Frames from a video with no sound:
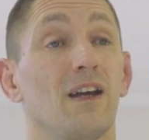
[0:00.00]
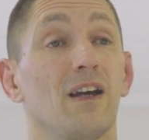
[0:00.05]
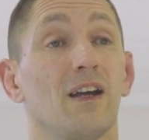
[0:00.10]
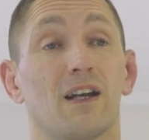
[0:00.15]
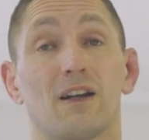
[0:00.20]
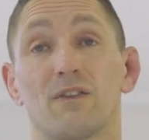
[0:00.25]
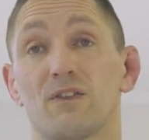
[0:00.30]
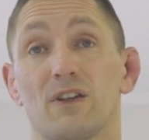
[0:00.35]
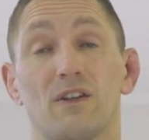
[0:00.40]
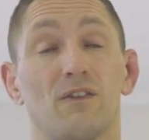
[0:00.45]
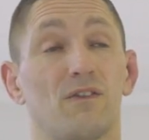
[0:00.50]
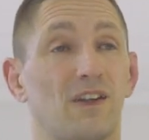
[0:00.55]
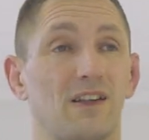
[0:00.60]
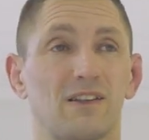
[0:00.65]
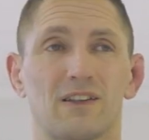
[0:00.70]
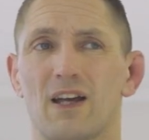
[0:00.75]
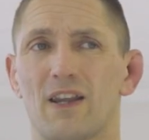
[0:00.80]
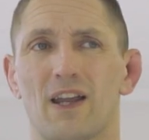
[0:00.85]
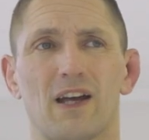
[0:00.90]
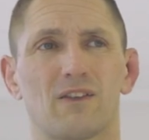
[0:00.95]
And I've seen
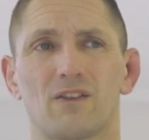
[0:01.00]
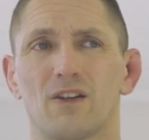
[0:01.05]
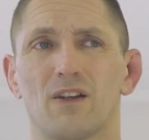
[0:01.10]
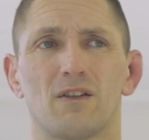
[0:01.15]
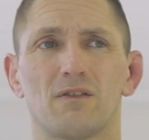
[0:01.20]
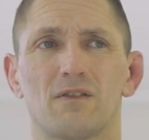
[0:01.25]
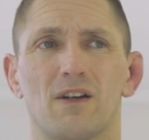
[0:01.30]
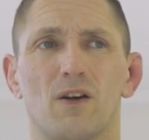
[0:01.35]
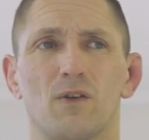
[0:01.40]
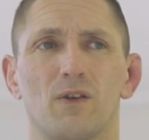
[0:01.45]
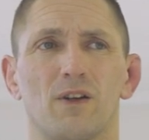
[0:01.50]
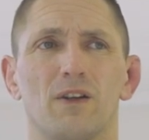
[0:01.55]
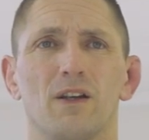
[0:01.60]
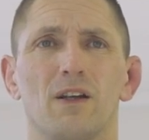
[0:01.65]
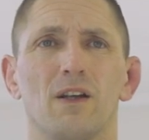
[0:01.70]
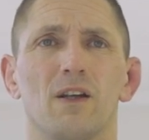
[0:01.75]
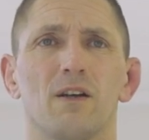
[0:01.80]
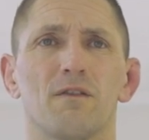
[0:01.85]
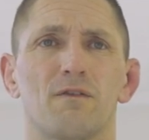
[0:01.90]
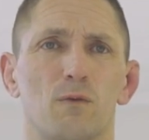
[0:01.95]
things like that turn around. And
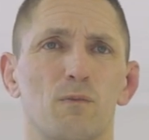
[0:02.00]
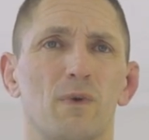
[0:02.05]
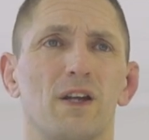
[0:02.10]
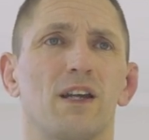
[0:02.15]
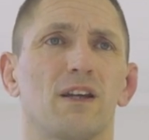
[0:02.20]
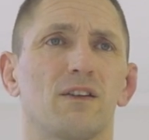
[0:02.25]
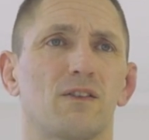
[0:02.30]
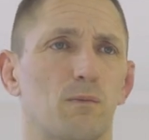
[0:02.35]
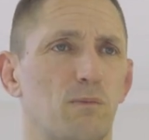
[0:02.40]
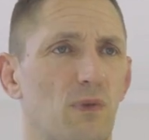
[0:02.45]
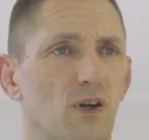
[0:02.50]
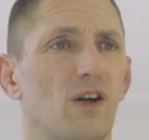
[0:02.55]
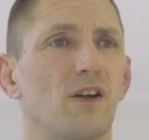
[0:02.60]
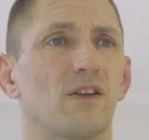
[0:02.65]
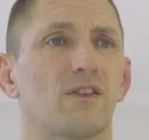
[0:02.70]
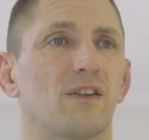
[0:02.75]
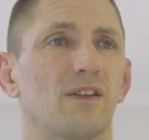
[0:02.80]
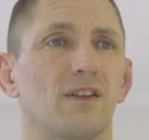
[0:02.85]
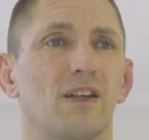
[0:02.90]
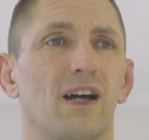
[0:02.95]
for me as a
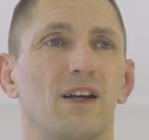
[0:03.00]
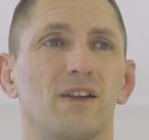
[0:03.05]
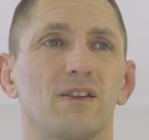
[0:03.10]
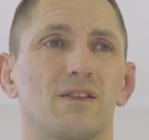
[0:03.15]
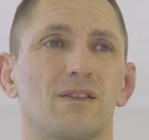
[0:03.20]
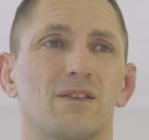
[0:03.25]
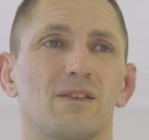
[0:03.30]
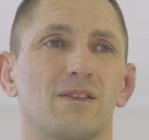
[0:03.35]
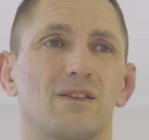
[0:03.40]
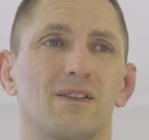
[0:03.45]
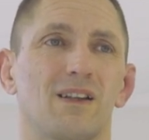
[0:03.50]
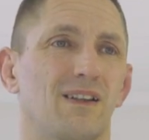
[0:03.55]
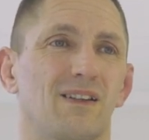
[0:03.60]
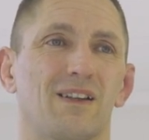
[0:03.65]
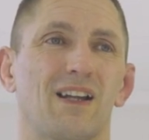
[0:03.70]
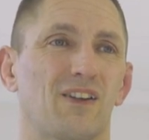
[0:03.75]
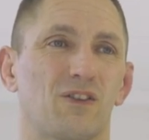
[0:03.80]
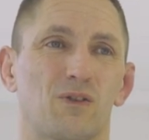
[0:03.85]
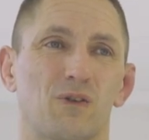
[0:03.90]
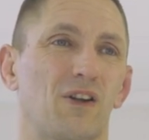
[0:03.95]
person, that's,
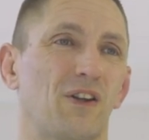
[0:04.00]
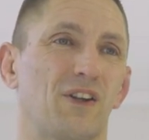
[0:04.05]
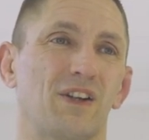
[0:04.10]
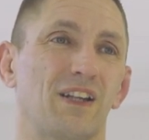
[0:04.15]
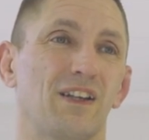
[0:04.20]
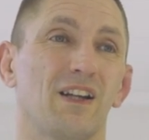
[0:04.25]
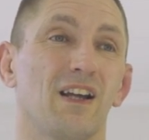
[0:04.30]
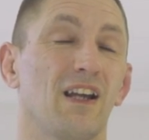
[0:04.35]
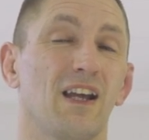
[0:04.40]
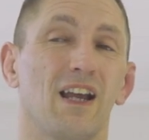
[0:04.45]
that's all I need.